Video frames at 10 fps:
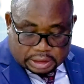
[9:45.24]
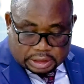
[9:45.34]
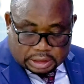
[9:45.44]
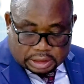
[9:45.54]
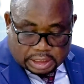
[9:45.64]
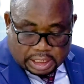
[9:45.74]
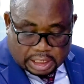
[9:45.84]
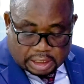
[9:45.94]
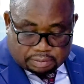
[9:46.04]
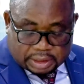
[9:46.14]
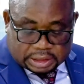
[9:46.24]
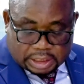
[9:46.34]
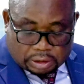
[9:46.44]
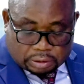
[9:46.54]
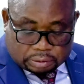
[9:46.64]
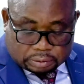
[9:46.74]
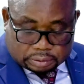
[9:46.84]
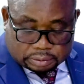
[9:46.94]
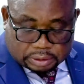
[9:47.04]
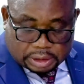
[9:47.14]
In medical
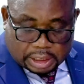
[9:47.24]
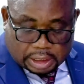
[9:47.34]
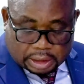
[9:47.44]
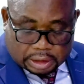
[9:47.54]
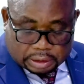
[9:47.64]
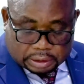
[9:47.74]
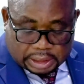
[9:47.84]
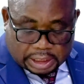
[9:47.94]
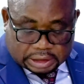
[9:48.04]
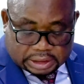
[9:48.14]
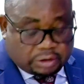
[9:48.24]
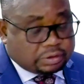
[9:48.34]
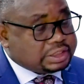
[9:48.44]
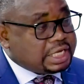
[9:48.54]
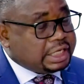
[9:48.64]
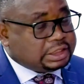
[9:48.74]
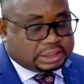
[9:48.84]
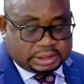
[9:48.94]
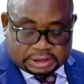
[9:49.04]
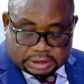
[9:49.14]
and health
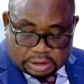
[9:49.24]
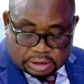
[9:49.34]
sciences,